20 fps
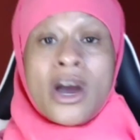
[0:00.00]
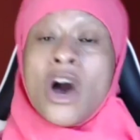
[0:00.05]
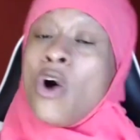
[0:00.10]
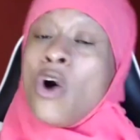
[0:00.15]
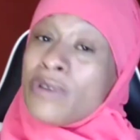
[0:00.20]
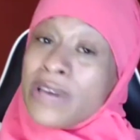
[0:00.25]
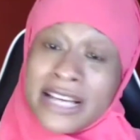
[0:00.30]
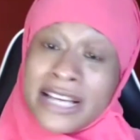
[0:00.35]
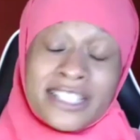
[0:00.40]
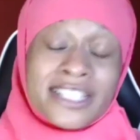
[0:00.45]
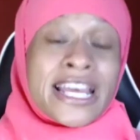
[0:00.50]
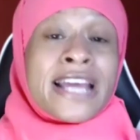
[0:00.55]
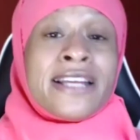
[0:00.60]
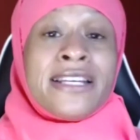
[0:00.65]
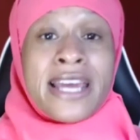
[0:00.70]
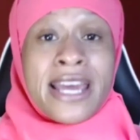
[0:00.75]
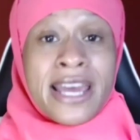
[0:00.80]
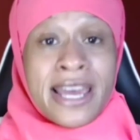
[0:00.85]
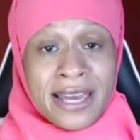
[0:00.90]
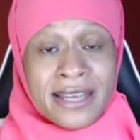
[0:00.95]
oh yes they
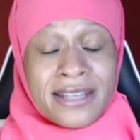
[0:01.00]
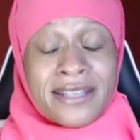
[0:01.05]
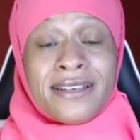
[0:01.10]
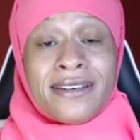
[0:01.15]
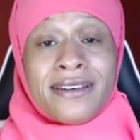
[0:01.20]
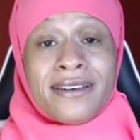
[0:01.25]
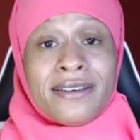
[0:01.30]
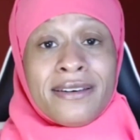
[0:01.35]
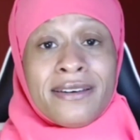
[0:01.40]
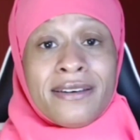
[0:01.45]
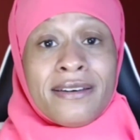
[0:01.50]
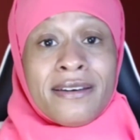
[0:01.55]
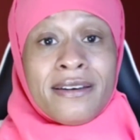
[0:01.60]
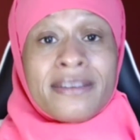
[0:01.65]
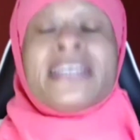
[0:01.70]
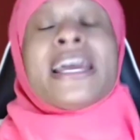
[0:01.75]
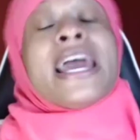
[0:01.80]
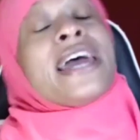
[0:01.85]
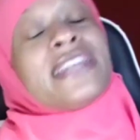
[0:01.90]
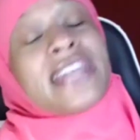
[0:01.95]
did
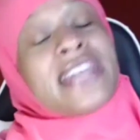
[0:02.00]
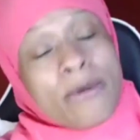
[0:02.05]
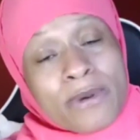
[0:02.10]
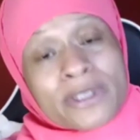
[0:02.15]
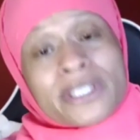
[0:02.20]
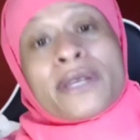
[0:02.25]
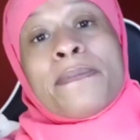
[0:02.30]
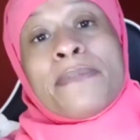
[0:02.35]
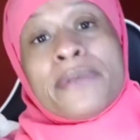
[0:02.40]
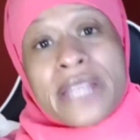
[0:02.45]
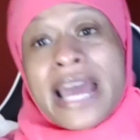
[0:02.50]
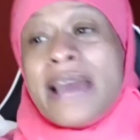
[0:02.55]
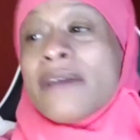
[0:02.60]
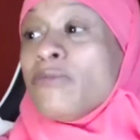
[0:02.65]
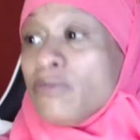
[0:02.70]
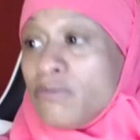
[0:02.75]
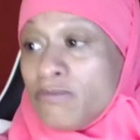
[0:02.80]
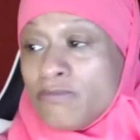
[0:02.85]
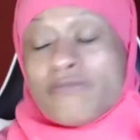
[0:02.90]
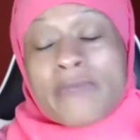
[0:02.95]
yeah they was a
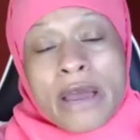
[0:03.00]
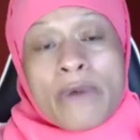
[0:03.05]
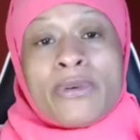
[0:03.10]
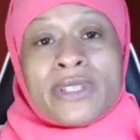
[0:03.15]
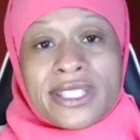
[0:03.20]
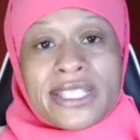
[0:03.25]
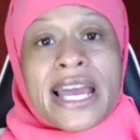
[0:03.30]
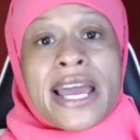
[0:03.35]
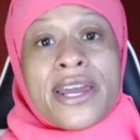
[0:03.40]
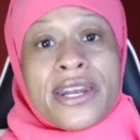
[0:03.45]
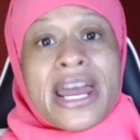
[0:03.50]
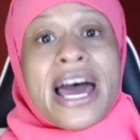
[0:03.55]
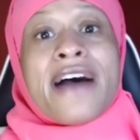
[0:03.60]
they they were saying